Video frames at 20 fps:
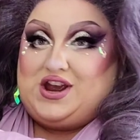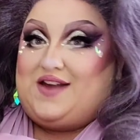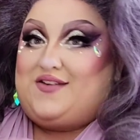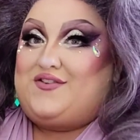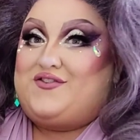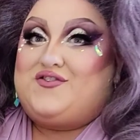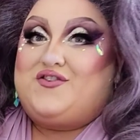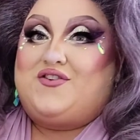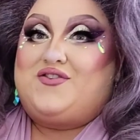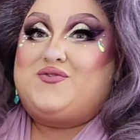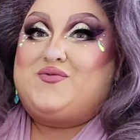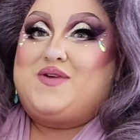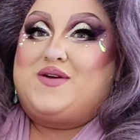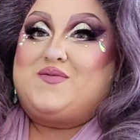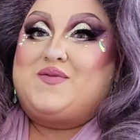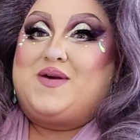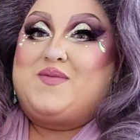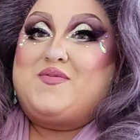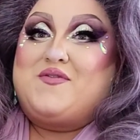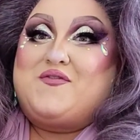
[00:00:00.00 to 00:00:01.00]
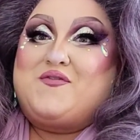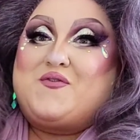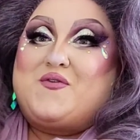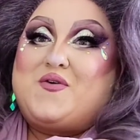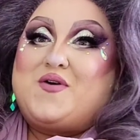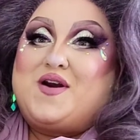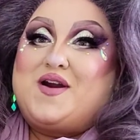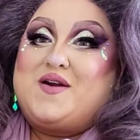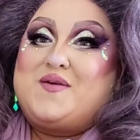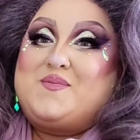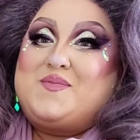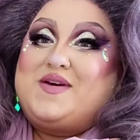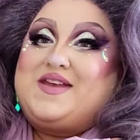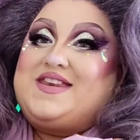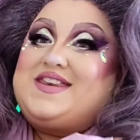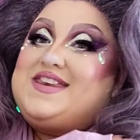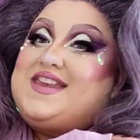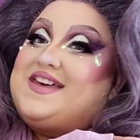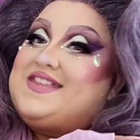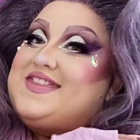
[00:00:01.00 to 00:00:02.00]
challenge on the runway before,
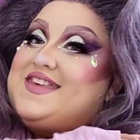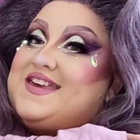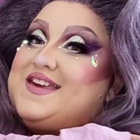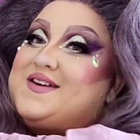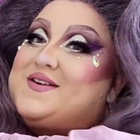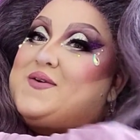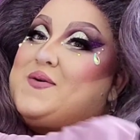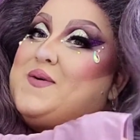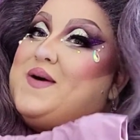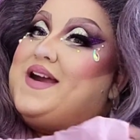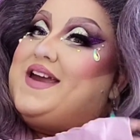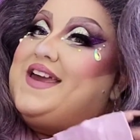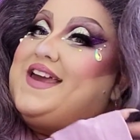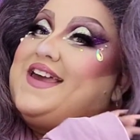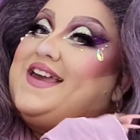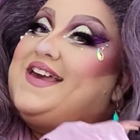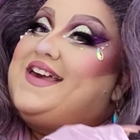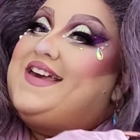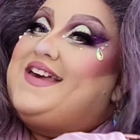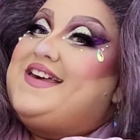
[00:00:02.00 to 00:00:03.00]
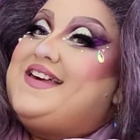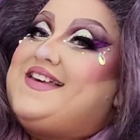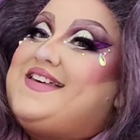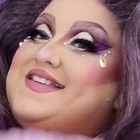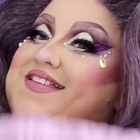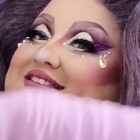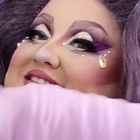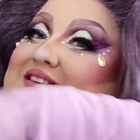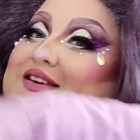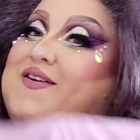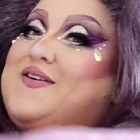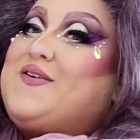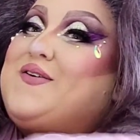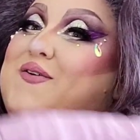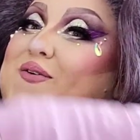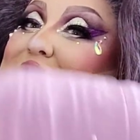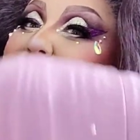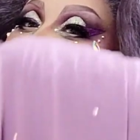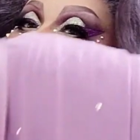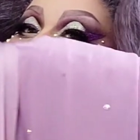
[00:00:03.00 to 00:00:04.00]
but nothing quite
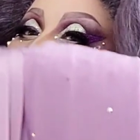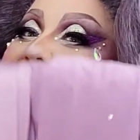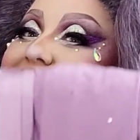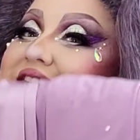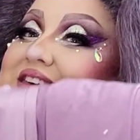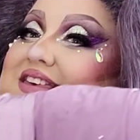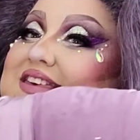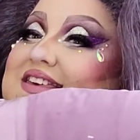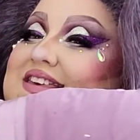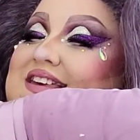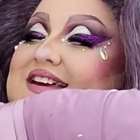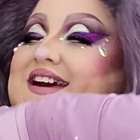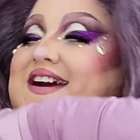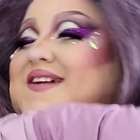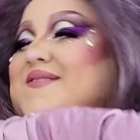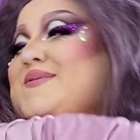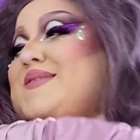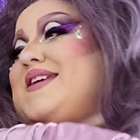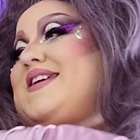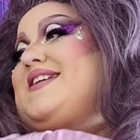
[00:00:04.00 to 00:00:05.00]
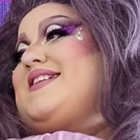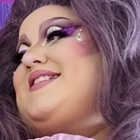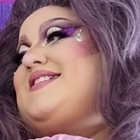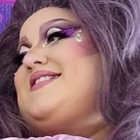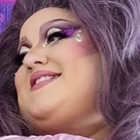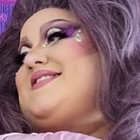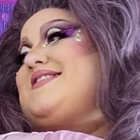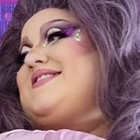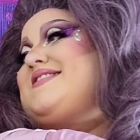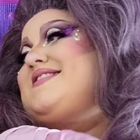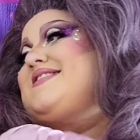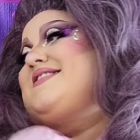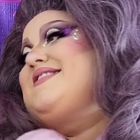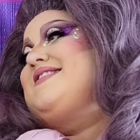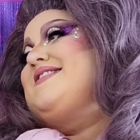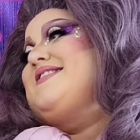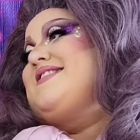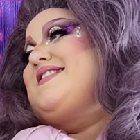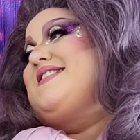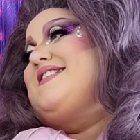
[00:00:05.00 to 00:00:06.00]
so, I mean,
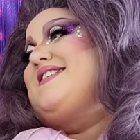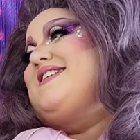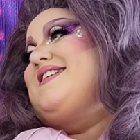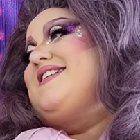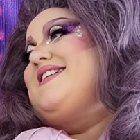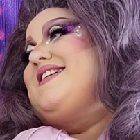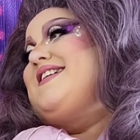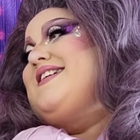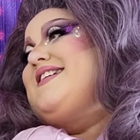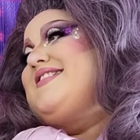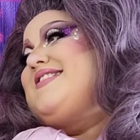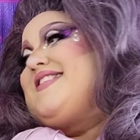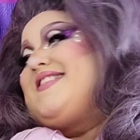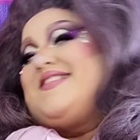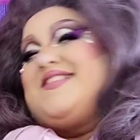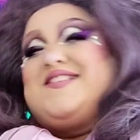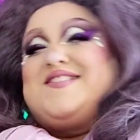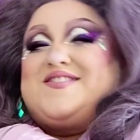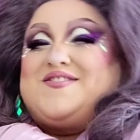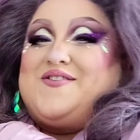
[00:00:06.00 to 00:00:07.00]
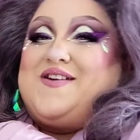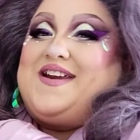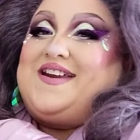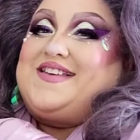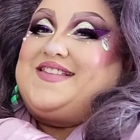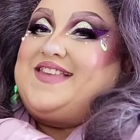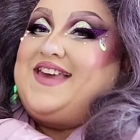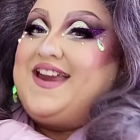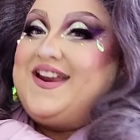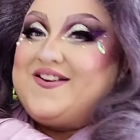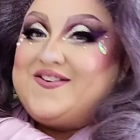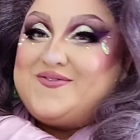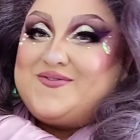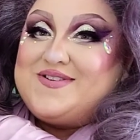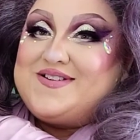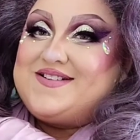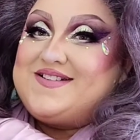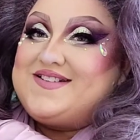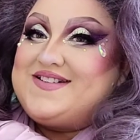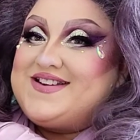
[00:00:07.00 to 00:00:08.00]
this looks great. The hair,
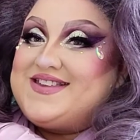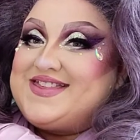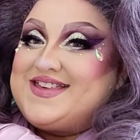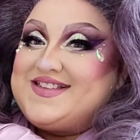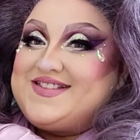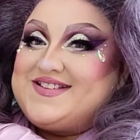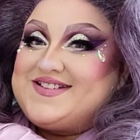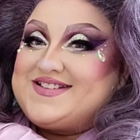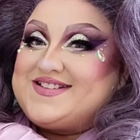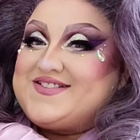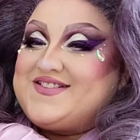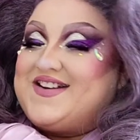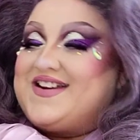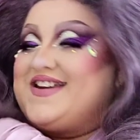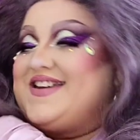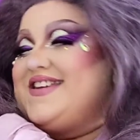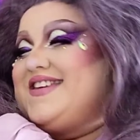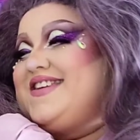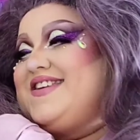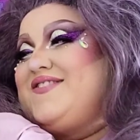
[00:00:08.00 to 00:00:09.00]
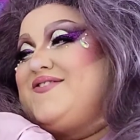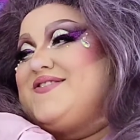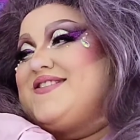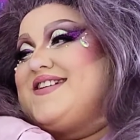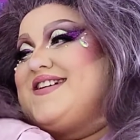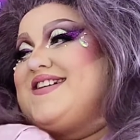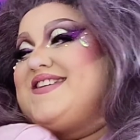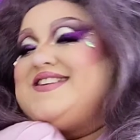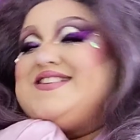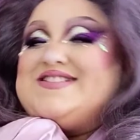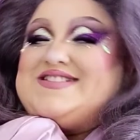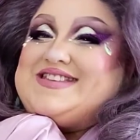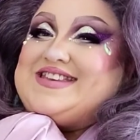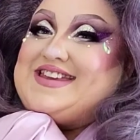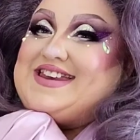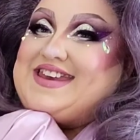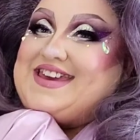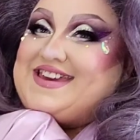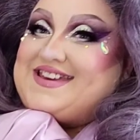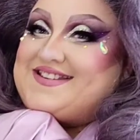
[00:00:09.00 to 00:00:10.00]
if it looks great, Utica, you
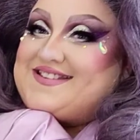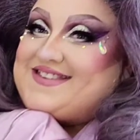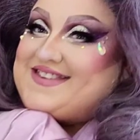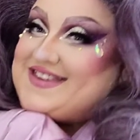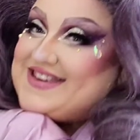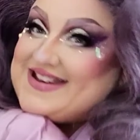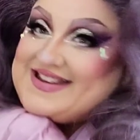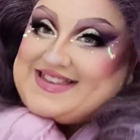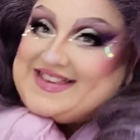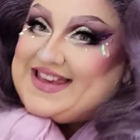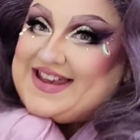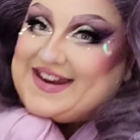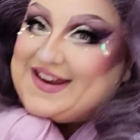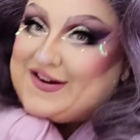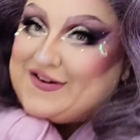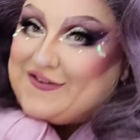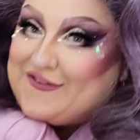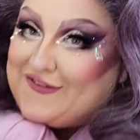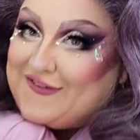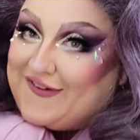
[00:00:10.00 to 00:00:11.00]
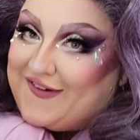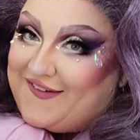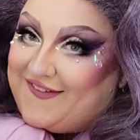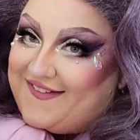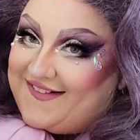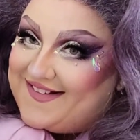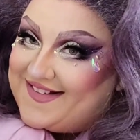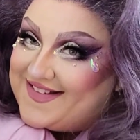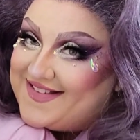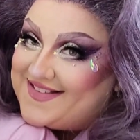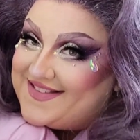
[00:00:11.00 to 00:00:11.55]
did it. You did it, girl.